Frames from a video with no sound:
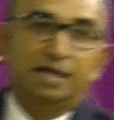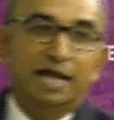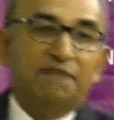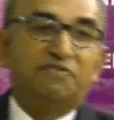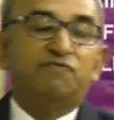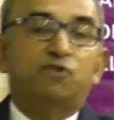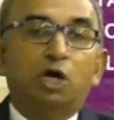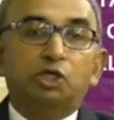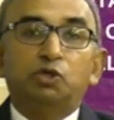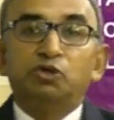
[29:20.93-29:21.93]
And we've
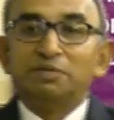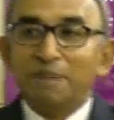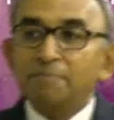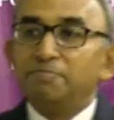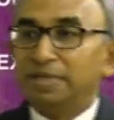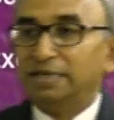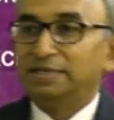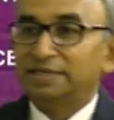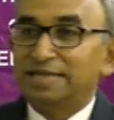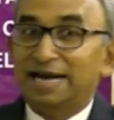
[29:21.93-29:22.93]
got to
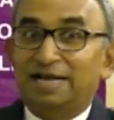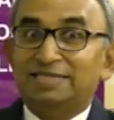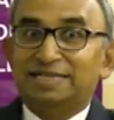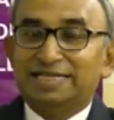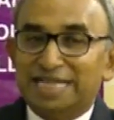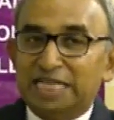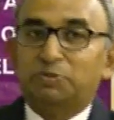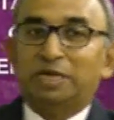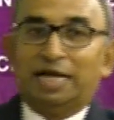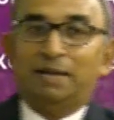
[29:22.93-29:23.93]
remember that our success
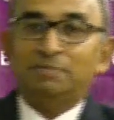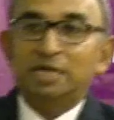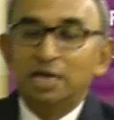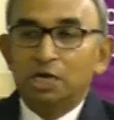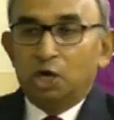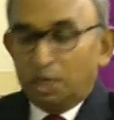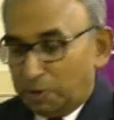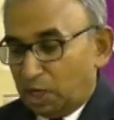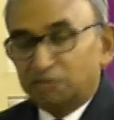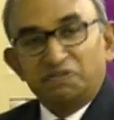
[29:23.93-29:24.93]
will come not
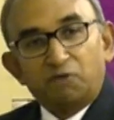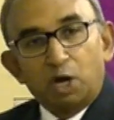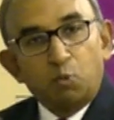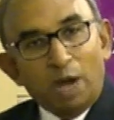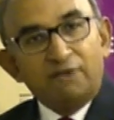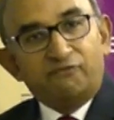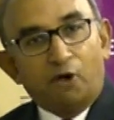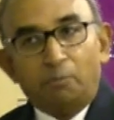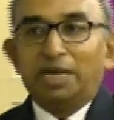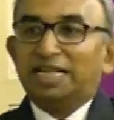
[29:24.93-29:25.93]
because we've got one
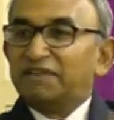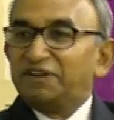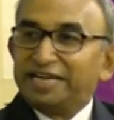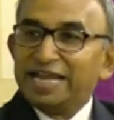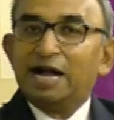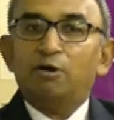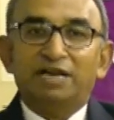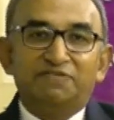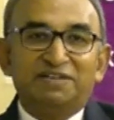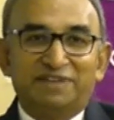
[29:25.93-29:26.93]
formula that we take out
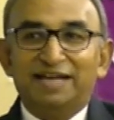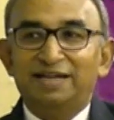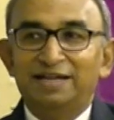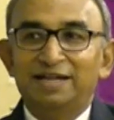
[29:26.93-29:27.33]
everywhere,